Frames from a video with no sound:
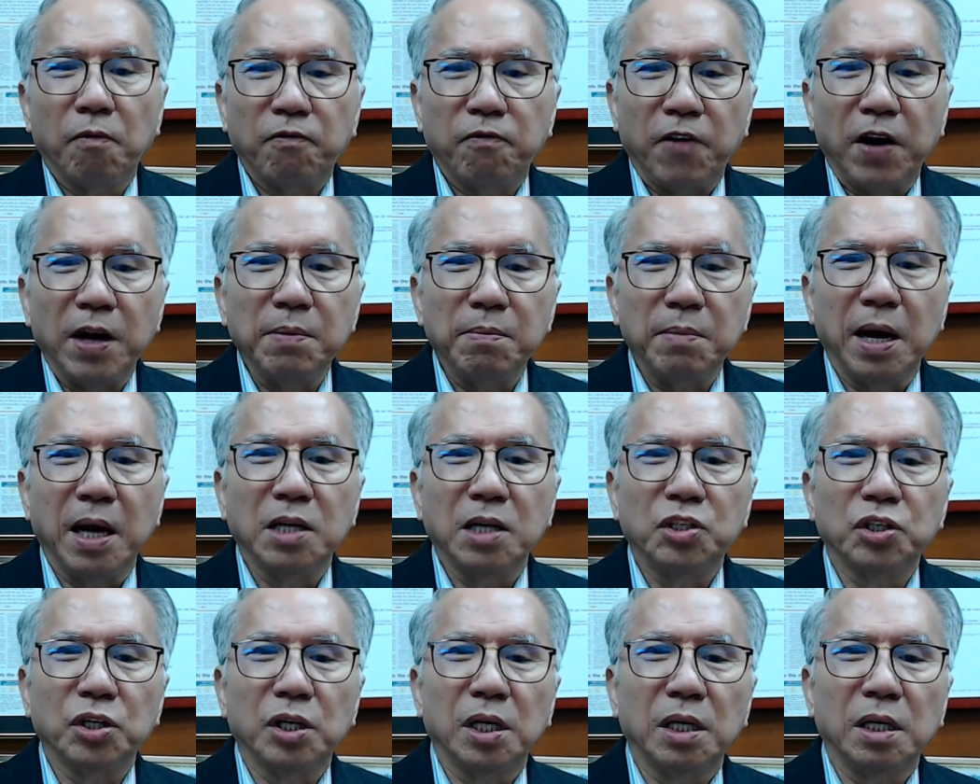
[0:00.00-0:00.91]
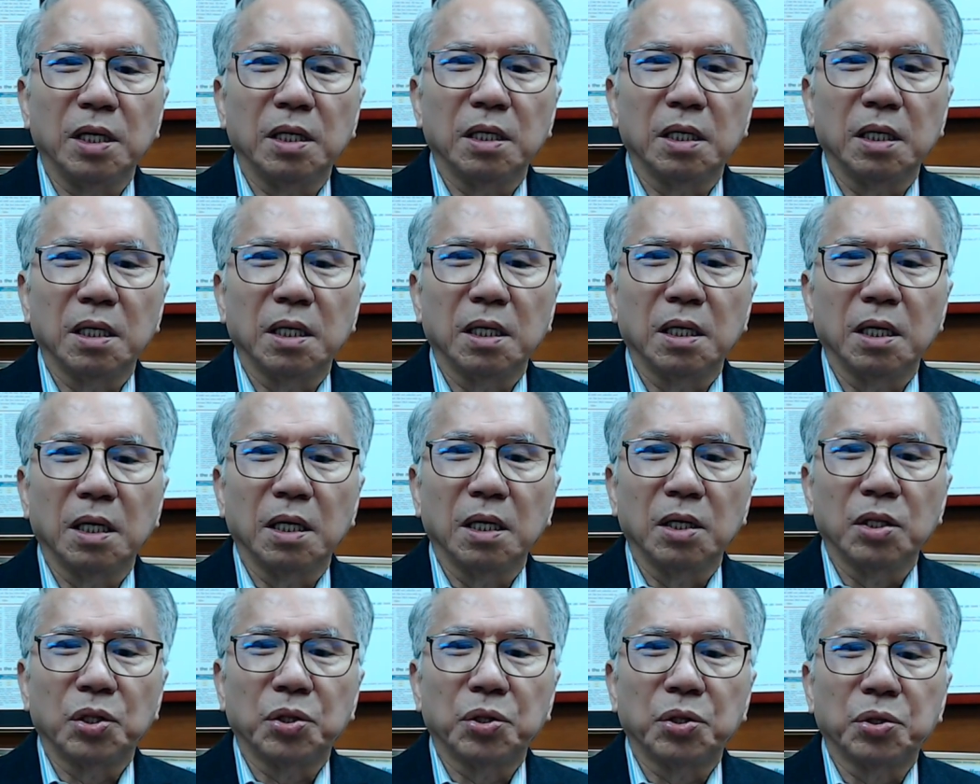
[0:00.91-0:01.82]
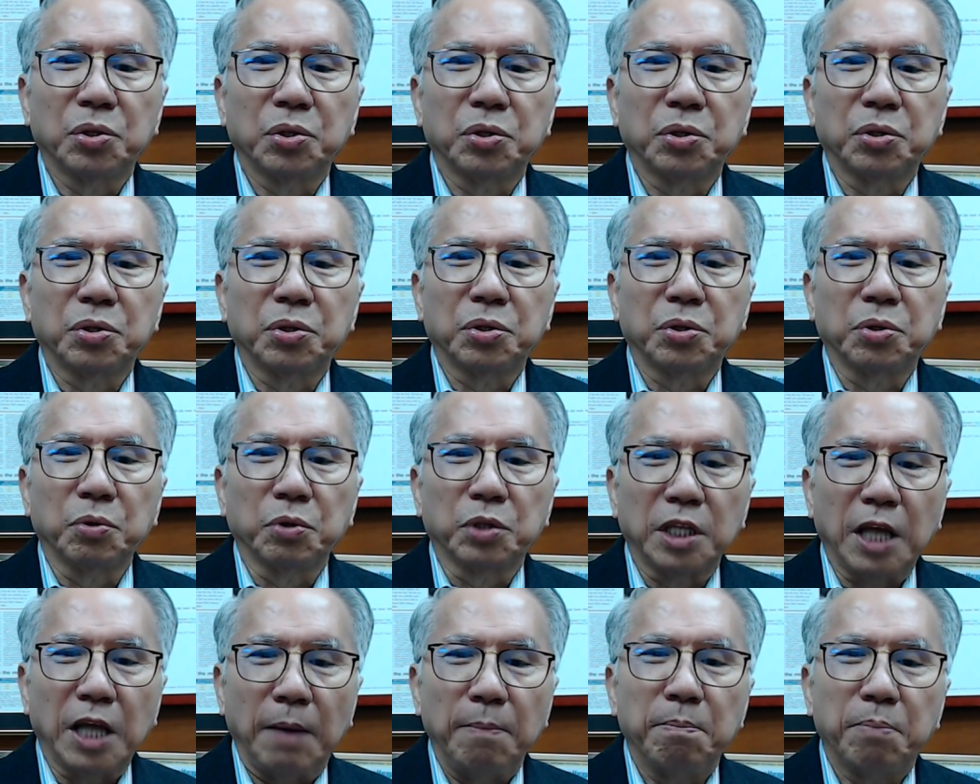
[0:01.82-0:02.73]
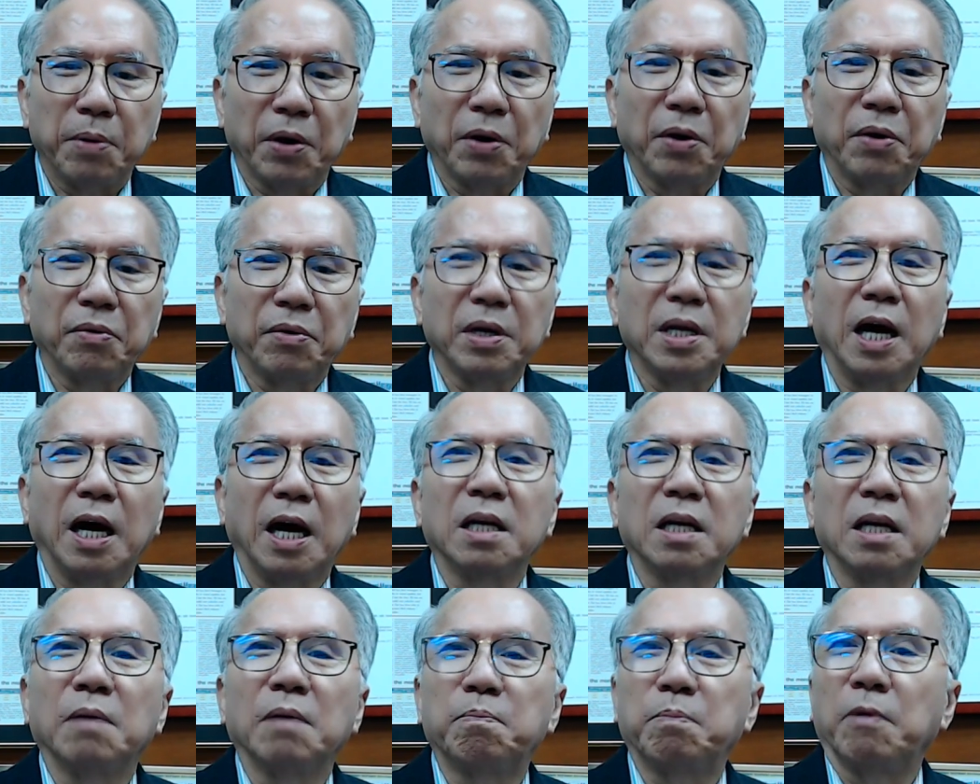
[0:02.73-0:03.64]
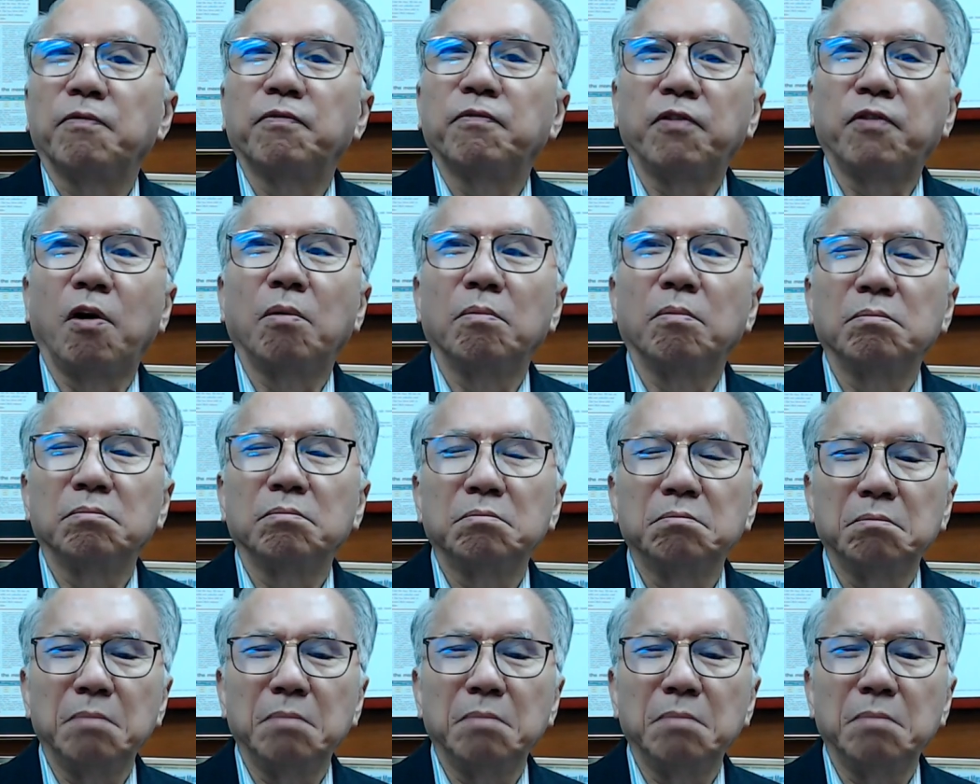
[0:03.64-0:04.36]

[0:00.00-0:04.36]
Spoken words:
a fund manager to temporarily underperform,